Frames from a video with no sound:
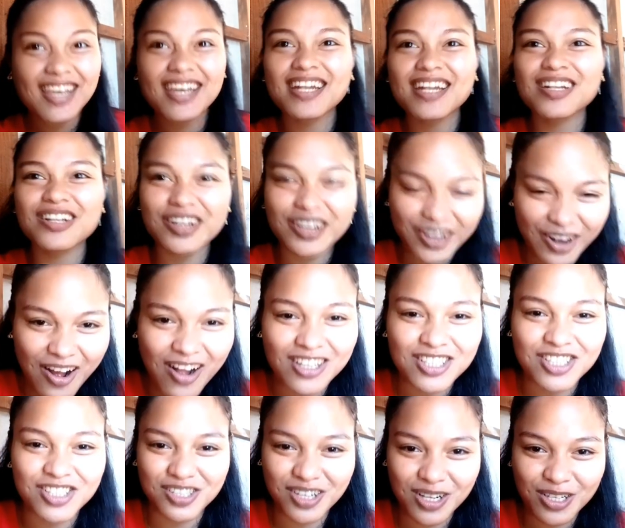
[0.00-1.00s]

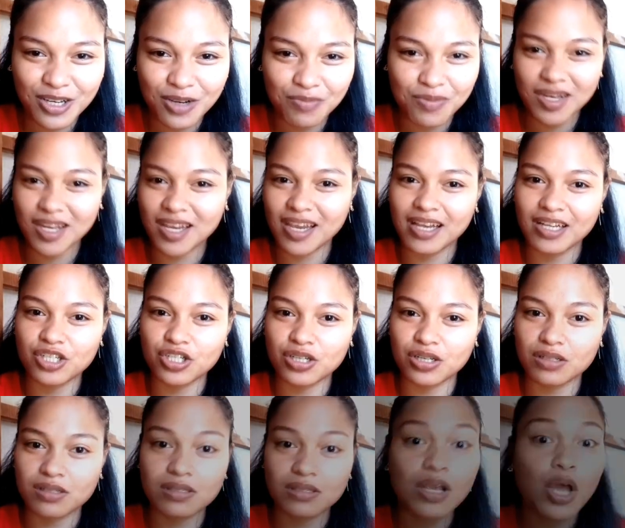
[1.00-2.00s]
intercultural
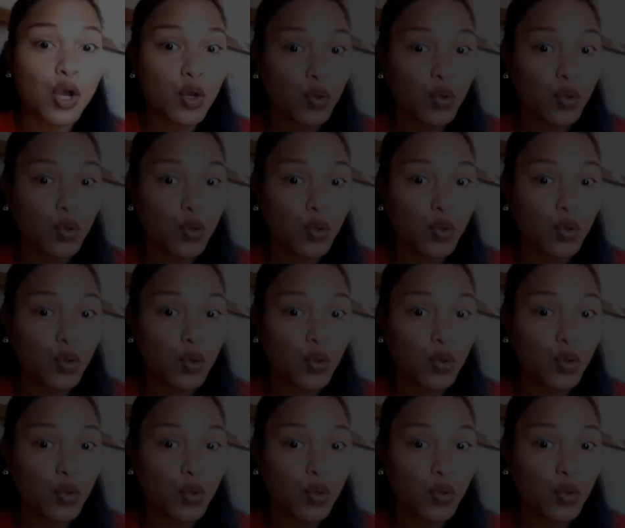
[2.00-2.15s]
communications,